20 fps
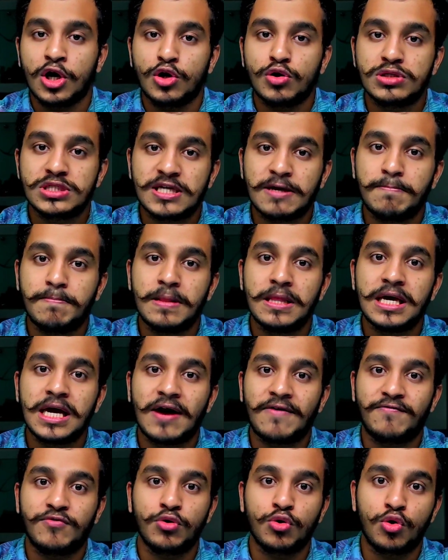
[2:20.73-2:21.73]
You simply
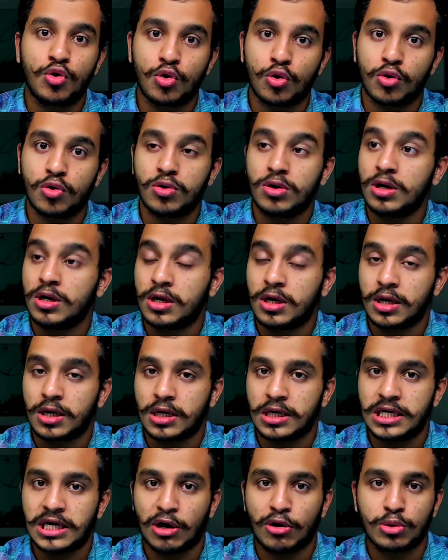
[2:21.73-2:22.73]
have to go
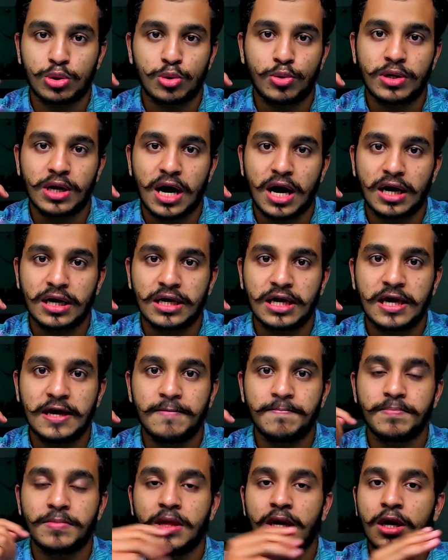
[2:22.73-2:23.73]
download
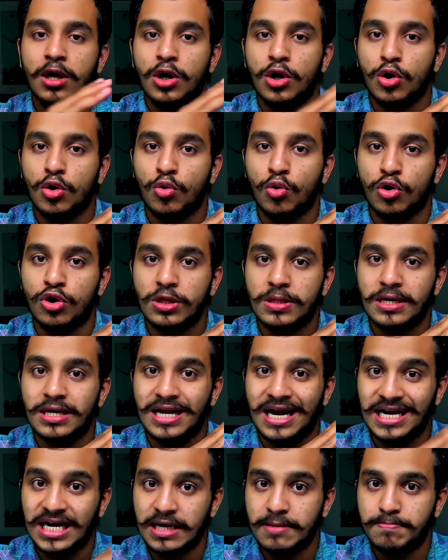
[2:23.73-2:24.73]
Anki, go to the
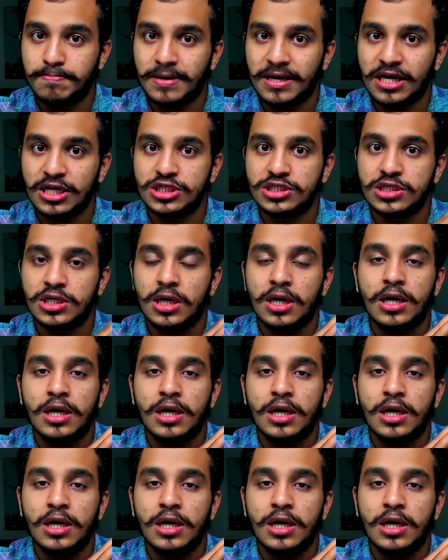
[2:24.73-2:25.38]
Reddit page,